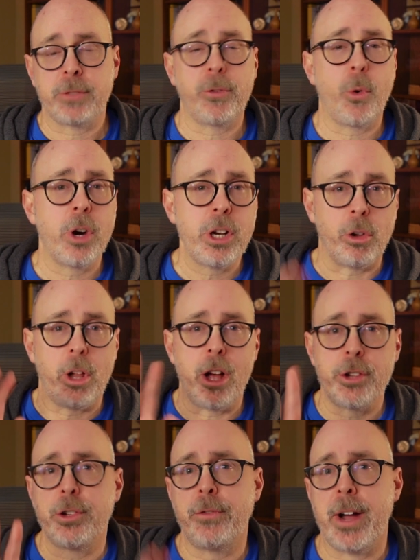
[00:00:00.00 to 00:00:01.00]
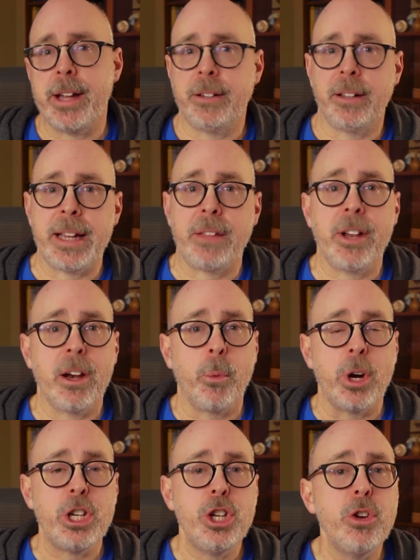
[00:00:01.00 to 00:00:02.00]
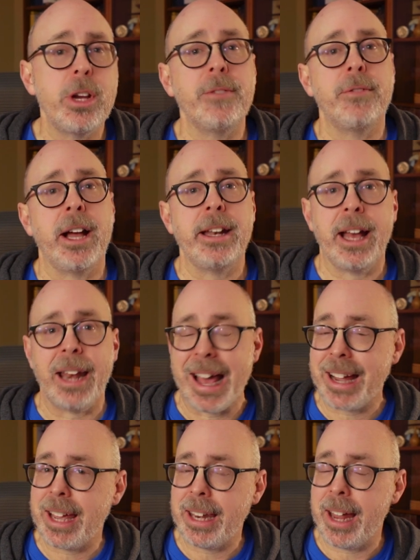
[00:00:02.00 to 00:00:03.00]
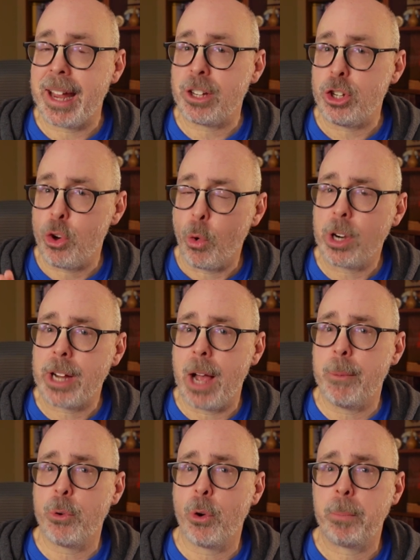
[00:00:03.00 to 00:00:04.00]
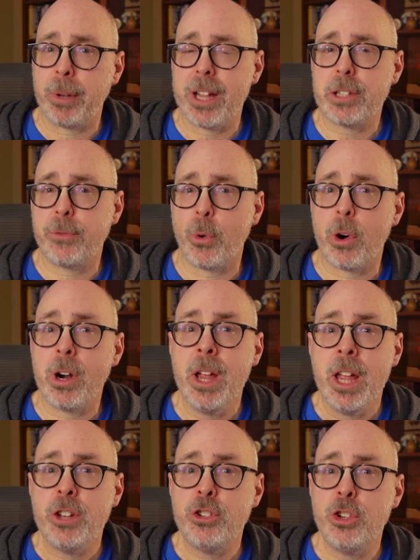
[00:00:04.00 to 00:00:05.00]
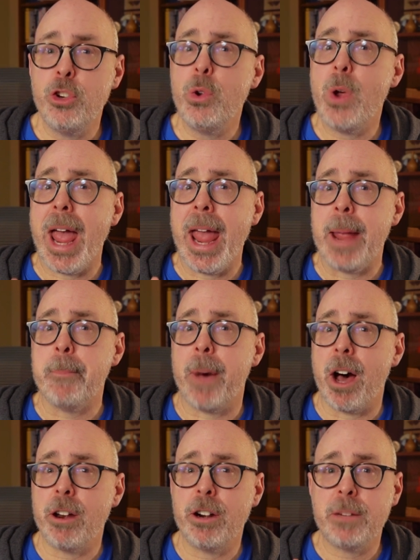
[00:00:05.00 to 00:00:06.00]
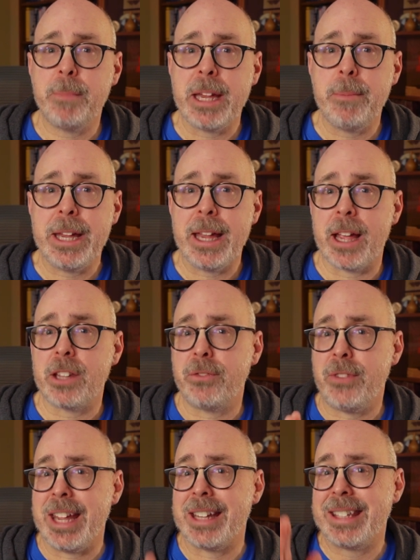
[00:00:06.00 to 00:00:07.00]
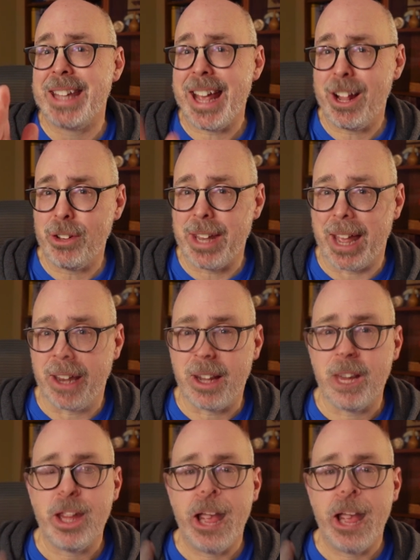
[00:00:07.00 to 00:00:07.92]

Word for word: 4, you'll also find a link there where you can find out how to connect your Commodore Plus 4 to a modern BBS via Telnet.